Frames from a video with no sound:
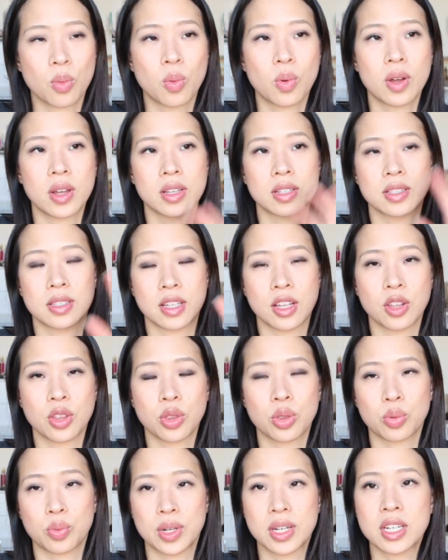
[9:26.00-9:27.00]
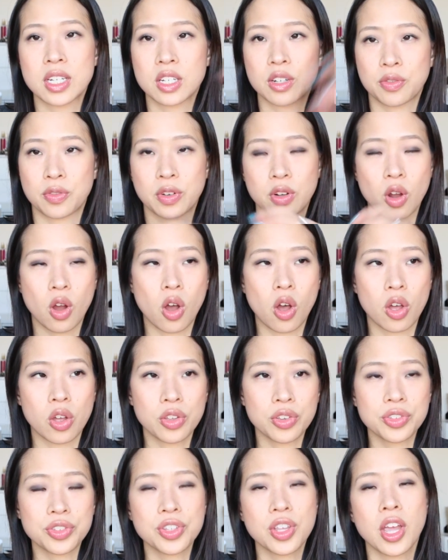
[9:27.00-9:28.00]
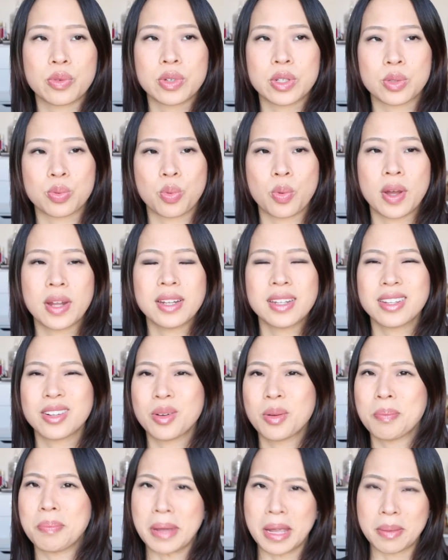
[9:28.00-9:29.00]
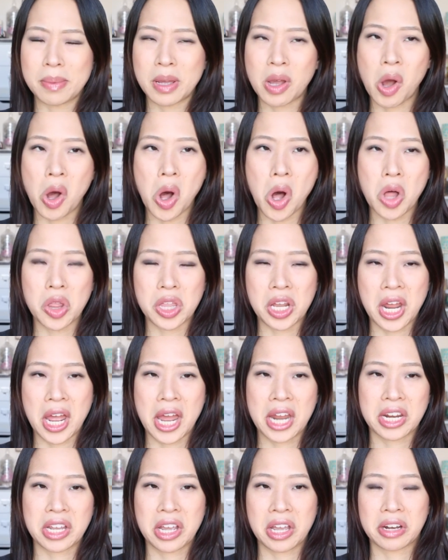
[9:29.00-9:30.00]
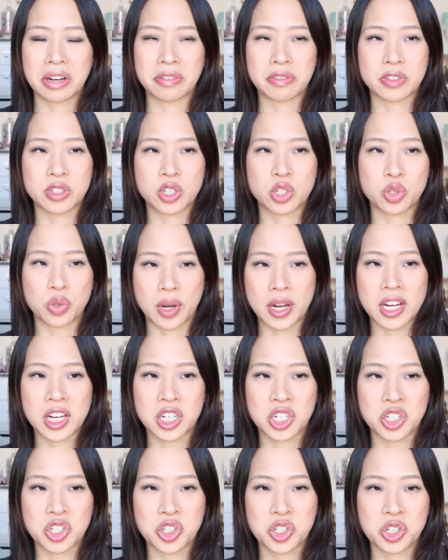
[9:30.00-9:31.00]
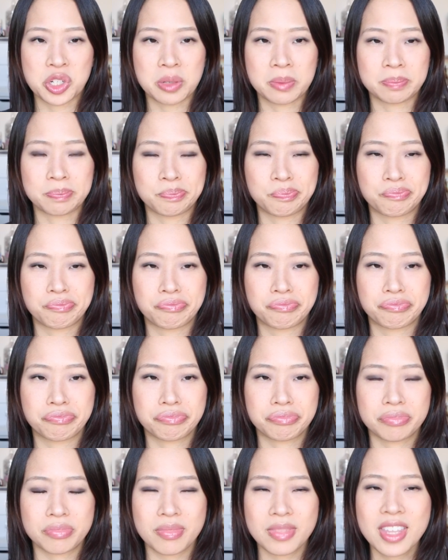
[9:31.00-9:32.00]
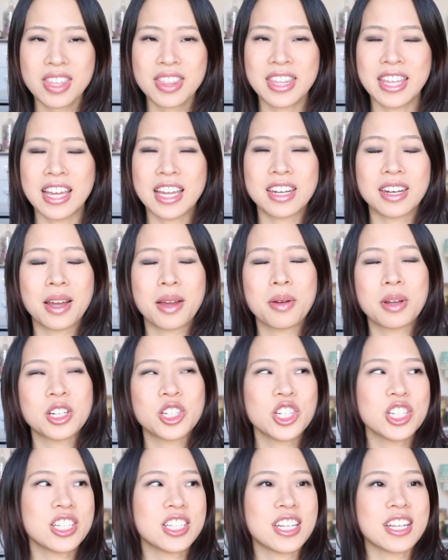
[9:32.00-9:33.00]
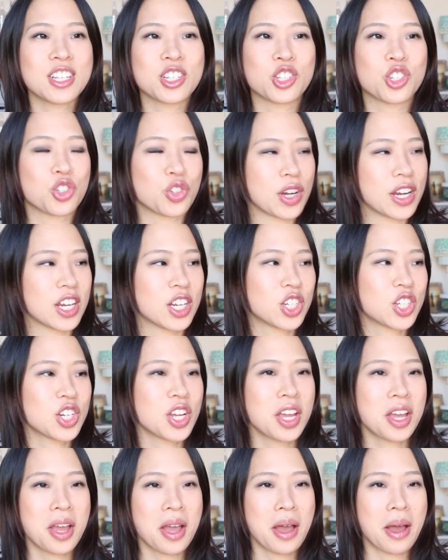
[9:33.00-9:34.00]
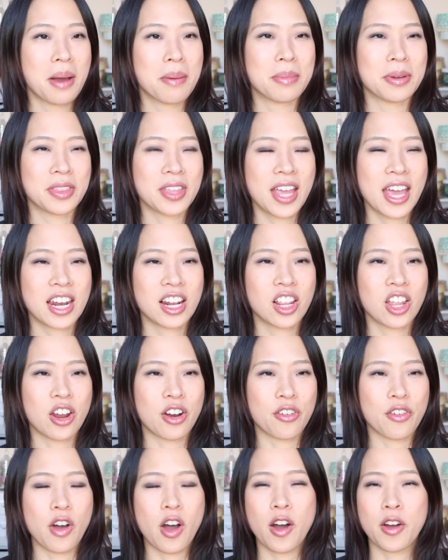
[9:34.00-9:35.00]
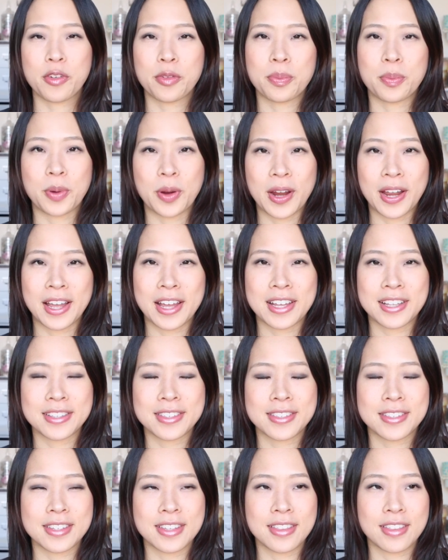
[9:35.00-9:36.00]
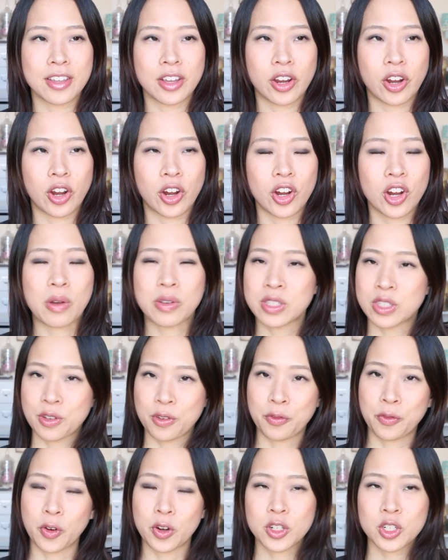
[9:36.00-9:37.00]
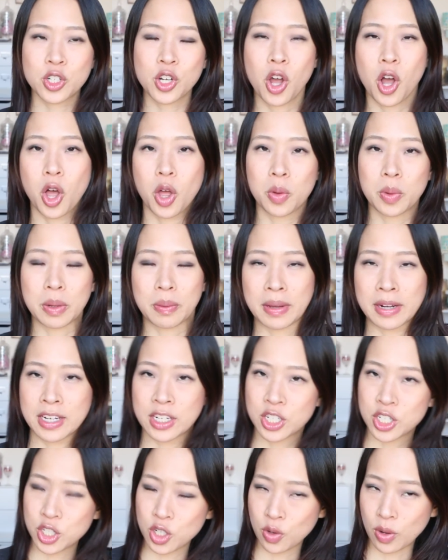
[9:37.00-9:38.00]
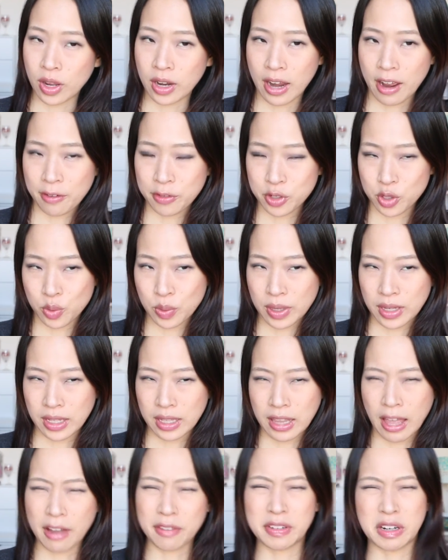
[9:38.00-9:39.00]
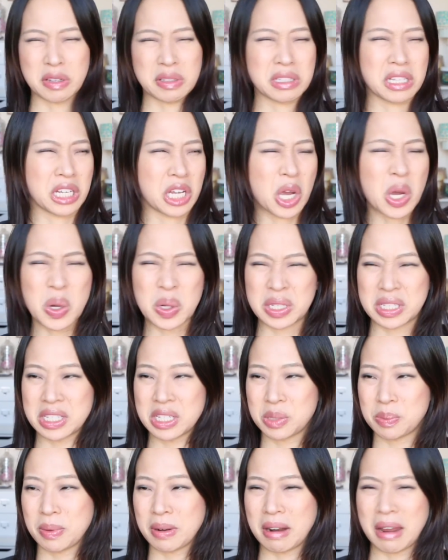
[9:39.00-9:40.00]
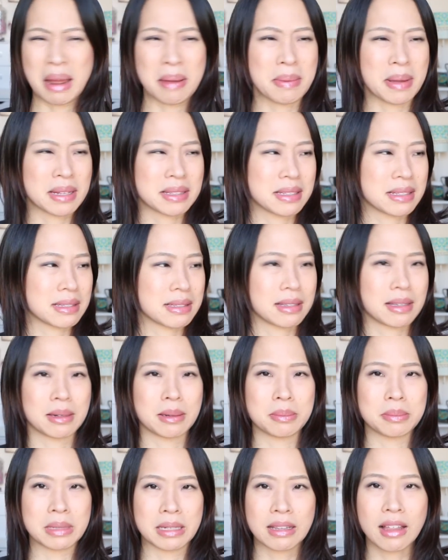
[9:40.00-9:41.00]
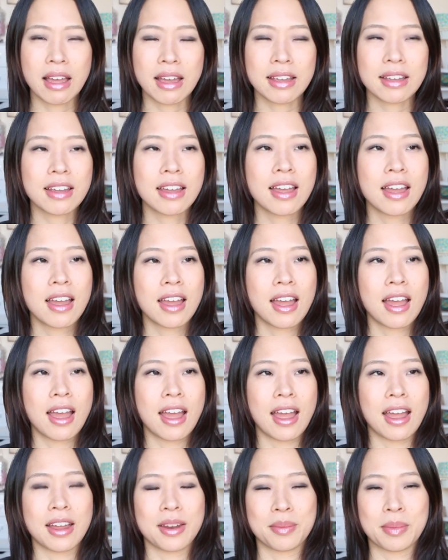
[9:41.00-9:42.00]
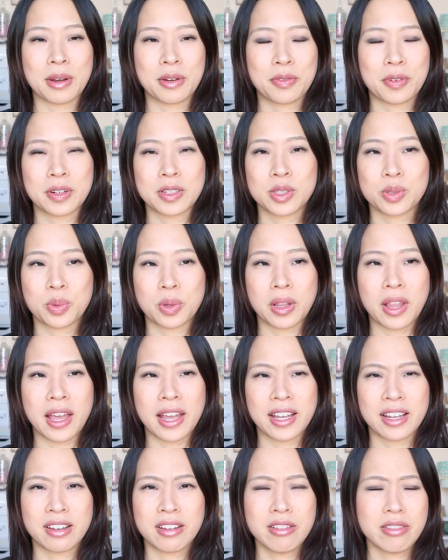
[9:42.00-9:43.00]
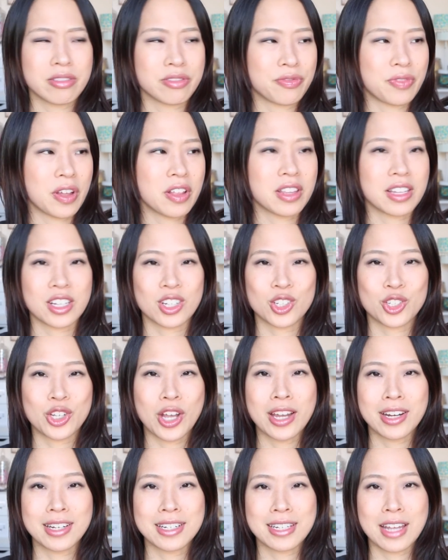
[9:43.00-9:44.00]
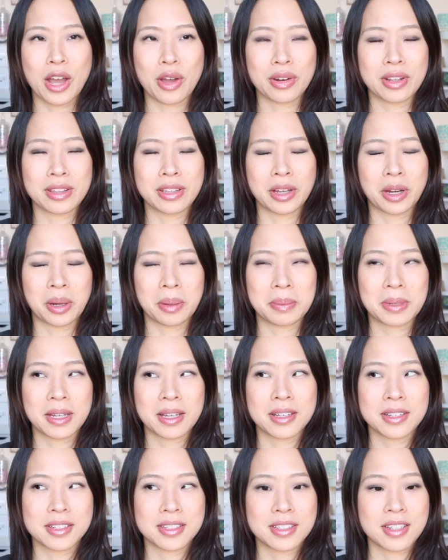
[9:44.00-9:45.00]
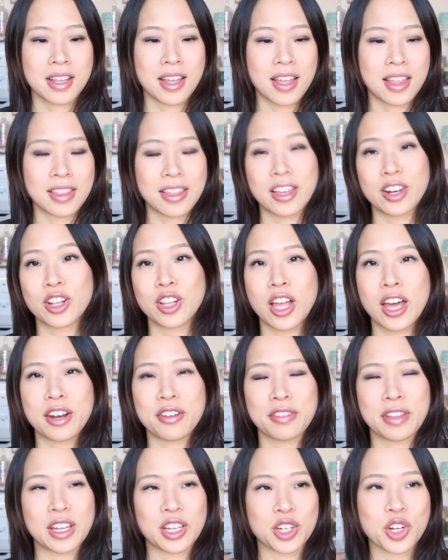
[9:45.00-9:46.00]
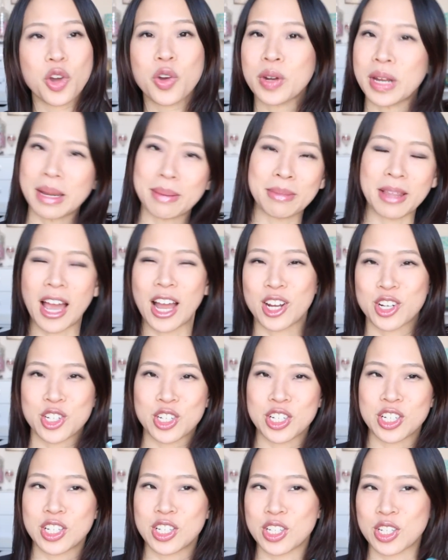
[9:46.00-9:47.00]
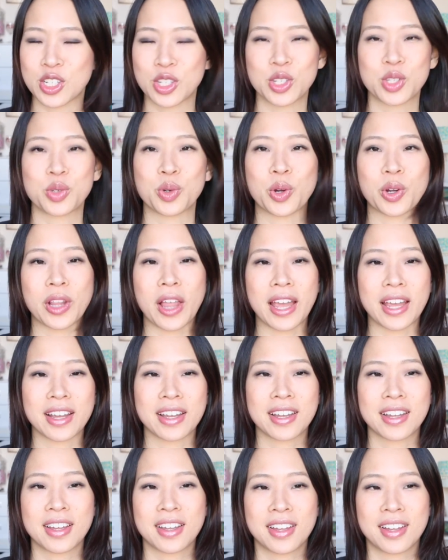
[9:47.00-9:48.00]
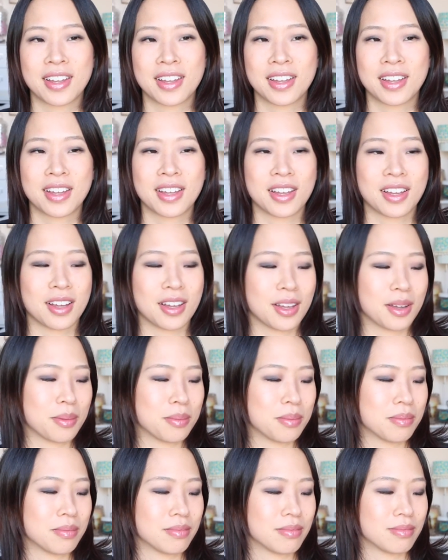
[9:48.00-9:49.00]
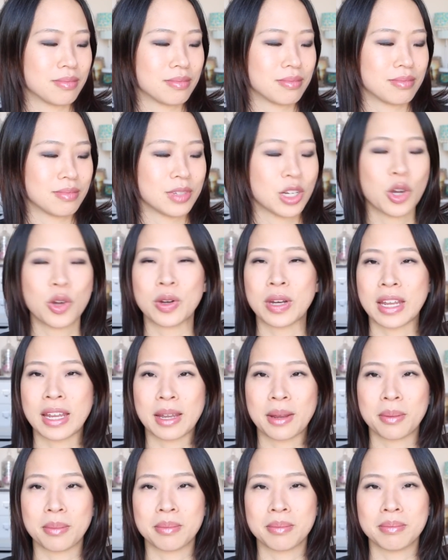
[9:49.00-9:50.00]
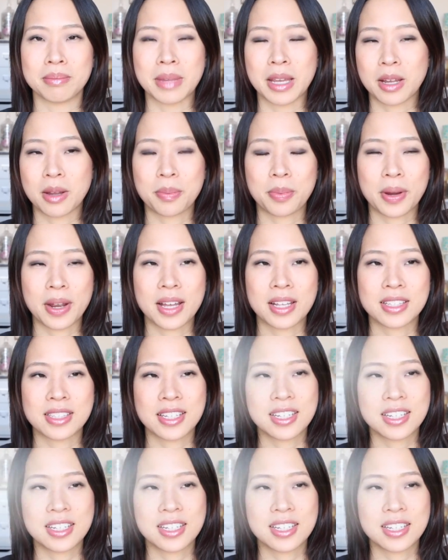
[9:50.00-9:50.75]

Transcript: was in three different halls. There was one little baby hall that had kind of strange, had, I shouldn't say strange, but they had a lot of off brands in there. That was the first haul we went into and after we left I was like, oh, is this what IMATS is gonna be like? And my friends were like, oh, it felt like Chinatown in there because they had a lot of like no-name lashes or like um, no-name makeup brands.